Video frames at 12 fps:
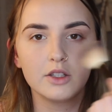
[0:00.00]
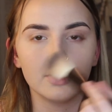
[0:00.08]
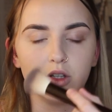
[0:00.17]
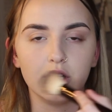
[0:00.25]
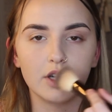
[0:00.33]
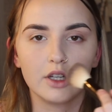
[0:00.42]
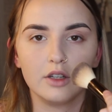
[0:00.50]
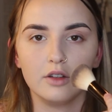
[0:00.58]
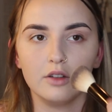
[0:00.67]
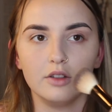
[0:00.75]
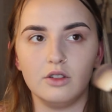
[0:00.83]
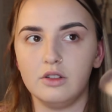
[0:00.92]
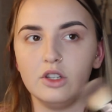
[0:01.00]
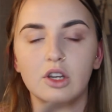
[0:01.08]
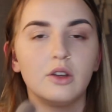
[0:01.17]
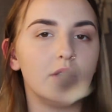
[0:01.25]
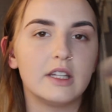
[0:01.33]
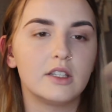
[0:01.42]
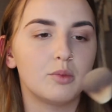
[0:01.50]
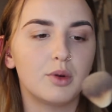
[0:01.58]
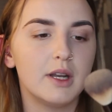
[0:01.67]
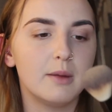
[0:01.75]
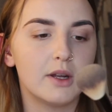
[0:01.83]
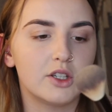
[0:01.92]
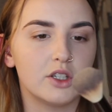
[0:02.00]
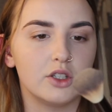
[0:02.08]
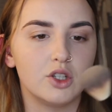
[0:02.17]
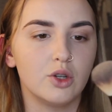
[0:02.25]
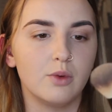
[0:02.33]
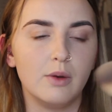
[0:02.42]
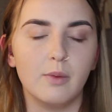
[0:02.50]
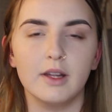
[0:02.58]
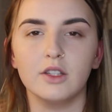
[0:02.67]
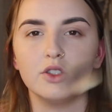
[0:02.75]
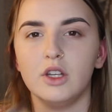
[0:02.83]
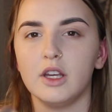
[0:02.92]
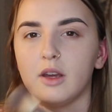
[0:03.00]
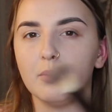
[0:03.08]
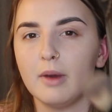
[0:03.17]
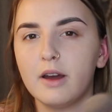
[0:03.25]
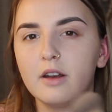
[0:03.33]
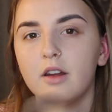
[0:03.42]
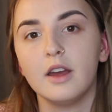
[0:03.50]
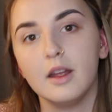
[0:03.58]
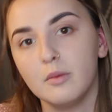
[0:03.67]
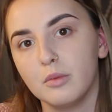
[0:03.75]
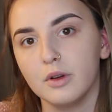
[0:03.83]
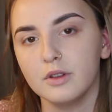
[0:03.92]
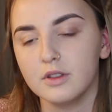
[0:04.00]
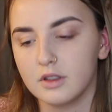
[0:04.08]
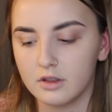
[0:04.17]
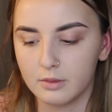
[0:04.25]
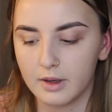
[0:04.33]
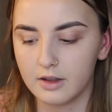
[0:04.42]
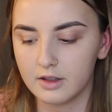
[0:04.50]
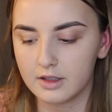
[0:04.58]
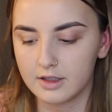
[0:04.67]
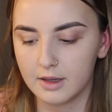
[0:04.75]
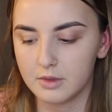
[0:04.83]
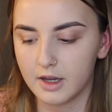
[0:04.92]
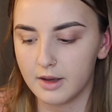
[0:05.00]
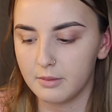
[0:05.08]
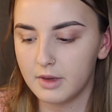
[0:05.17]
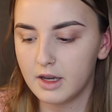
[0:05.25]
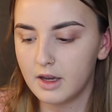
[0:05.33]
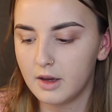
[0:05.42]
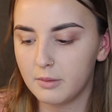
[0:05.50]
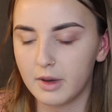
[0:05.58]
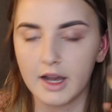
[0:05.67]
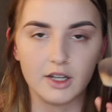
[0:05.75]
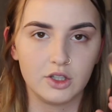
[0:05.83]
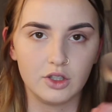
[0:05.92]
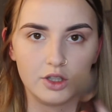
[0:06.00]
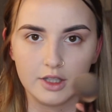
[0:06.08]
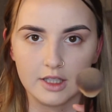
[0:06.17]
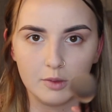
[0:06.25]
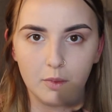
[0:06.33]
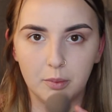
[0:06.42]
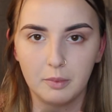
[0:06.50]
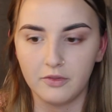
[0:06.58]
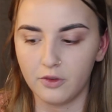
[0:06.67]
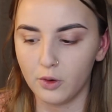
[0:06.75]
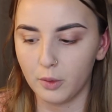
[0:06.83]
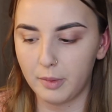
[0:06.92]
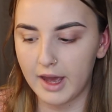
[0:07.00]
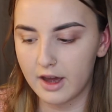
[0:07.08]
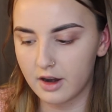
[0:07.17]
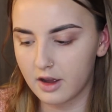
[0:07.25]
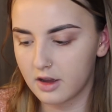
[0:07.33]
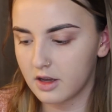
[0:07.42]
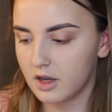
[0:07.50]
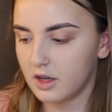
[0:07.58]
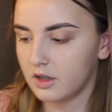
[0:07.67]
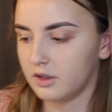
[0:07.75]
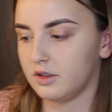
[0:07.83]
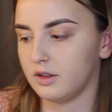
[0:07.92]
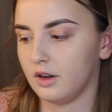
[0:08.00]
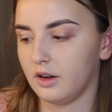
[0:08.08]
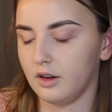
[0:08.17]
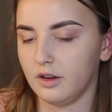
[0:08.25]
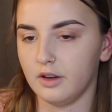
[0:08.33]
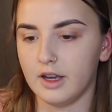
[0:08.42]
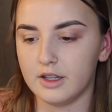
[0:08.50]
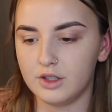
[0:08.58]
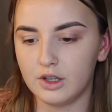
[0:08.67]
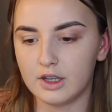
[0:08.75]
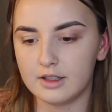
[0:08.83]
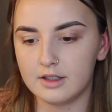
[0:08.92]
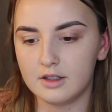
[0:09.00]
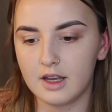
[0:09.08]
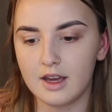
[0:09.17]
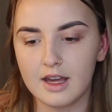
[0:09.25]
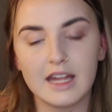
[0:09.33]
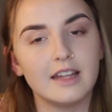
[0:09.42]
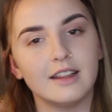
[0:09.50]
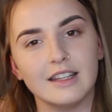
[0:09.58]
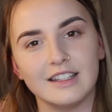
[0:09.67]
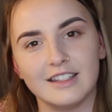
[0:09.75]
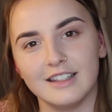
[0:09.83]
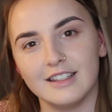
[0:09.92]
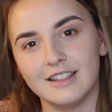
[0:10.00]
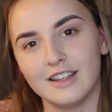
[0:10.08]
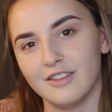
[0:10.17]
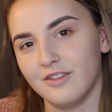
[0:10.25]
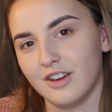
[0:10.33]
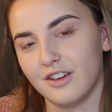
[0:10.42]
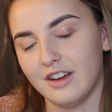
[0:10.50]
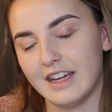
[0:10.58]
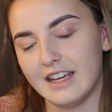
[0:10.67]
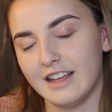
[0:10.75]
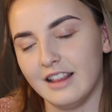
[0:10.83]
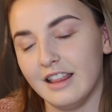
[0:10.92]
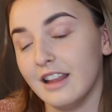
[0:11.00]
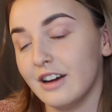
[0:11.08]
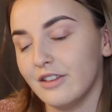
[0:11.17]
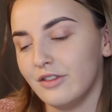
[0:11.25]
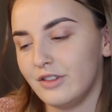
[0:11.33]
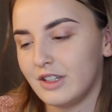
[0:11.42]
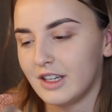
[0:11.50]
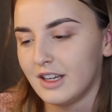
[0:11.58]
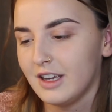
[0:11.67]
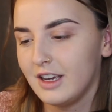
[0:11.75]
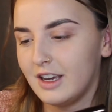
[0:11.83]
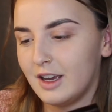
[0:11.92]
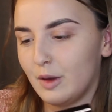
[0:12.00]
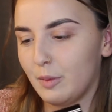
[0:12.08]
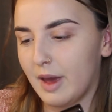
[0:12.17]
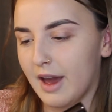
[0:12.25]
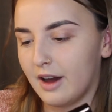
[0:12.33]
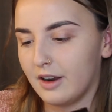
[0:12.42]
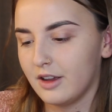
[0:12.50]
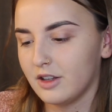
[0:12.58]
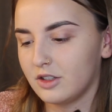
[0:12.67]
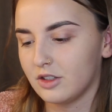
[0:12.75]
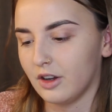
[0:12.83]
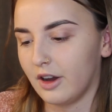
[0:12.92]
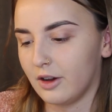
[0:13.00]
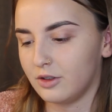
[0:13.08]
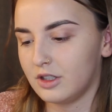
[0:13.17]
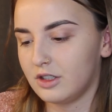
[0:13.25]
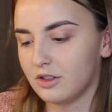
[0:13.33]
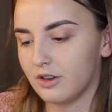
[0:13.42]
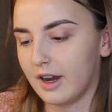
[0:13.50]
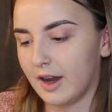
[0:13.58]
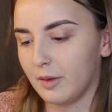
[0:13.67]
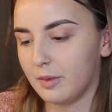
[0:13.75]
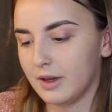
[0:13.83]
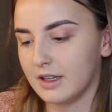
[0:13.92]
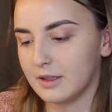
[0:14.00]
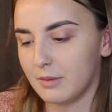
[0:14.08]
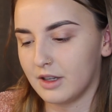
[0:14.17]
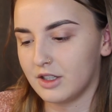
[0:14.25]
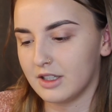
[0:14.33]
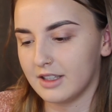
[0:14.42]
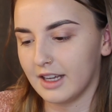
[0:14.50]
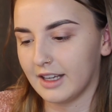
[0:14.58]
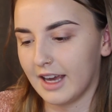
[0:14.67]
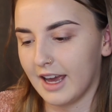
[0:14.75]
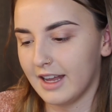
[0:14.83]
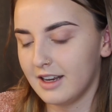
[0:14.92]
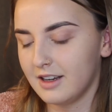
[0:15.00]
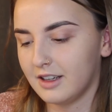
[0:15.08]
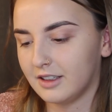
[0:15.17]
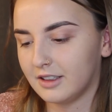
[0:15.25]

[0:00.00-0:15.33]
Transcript: So it's pretty much a 2-in-1, so you can powder and bronze as well at the same time. But I just use this for powder. So as you can see, this is a very loved powder. So I'll just grab as much as I can.